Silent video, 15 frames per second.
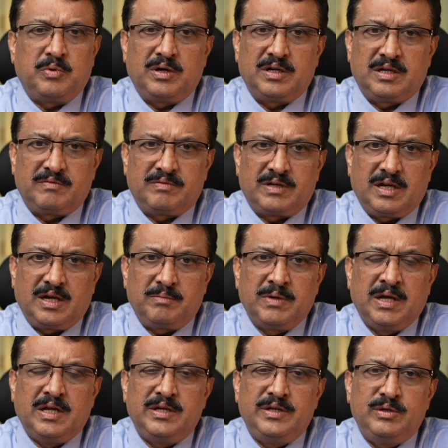point of time.
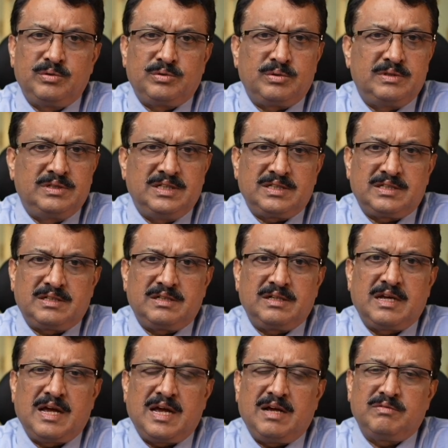You should just
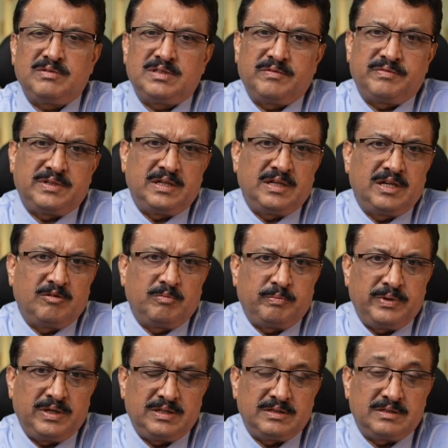have sufficient enough
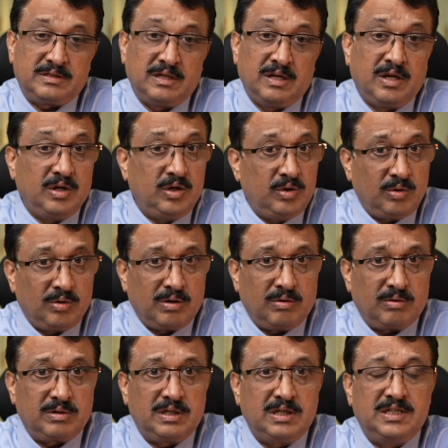patience. No
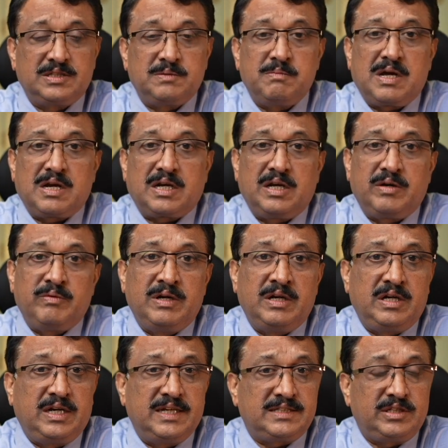doubt this market will
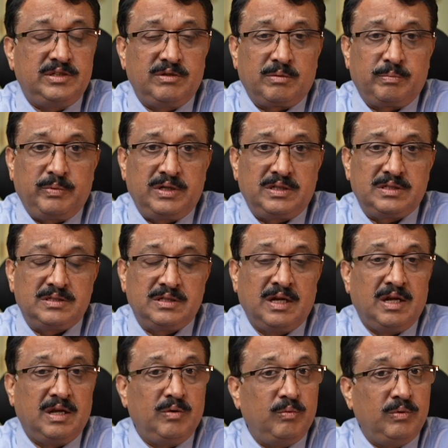test your patience.
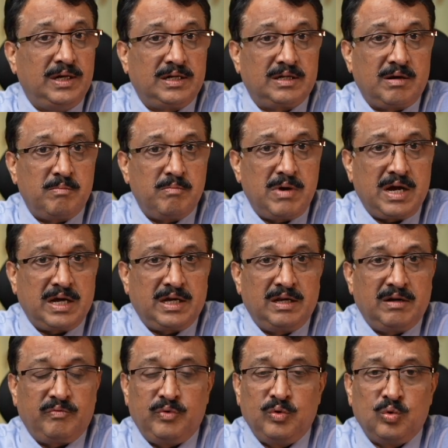Will it come back
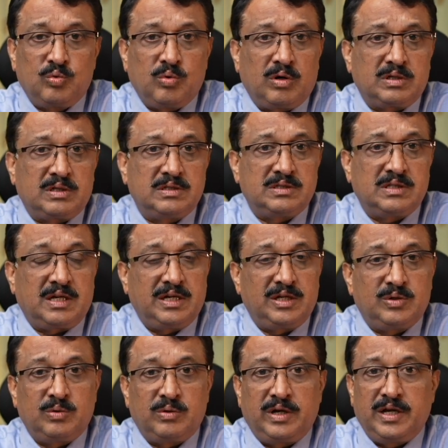in a few quarters or
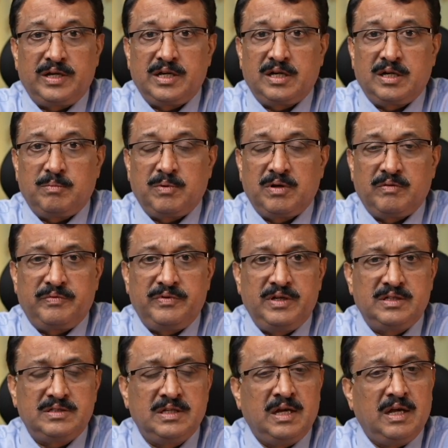it could take a couple of
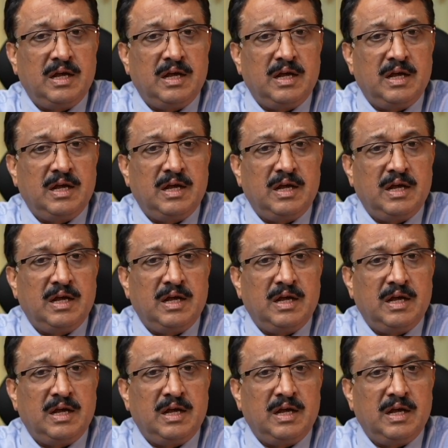years?